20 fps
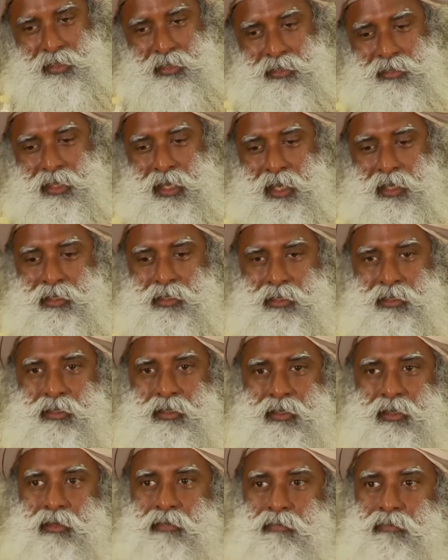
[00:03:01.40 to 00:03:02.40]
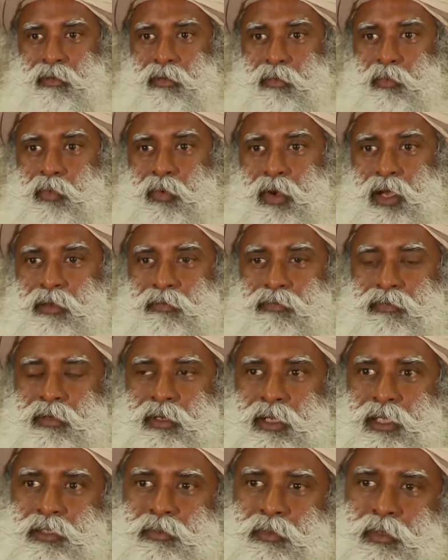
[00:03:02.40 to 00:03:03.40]
that from
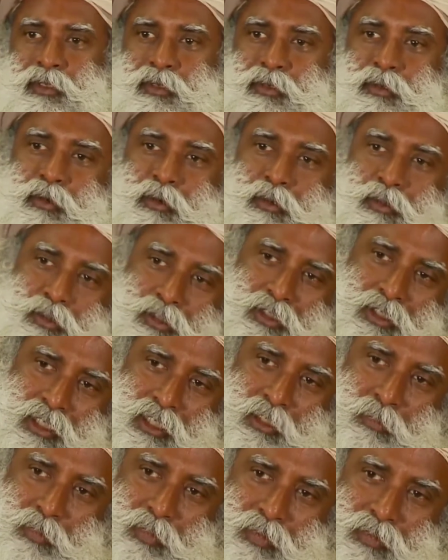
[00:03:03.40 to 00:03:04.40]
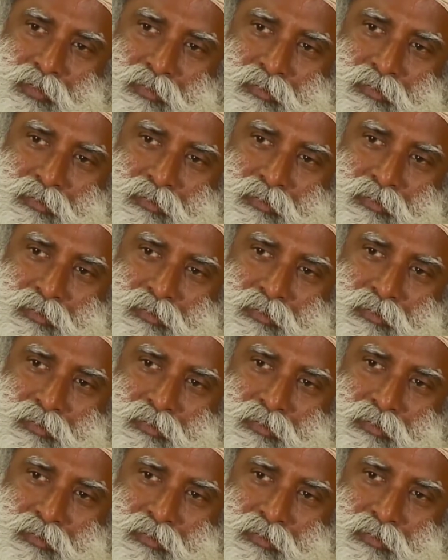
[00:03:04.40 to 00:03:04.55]
wakefulness when you go to sleep,